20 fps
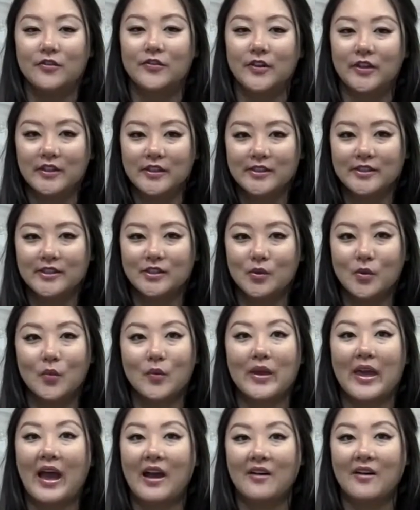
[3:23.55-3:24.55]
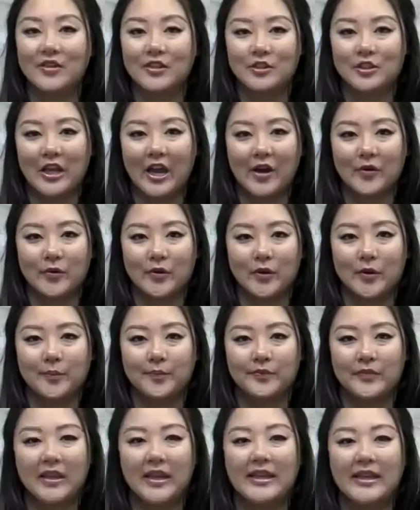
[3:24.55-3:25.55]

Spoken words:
First, we have the chat room.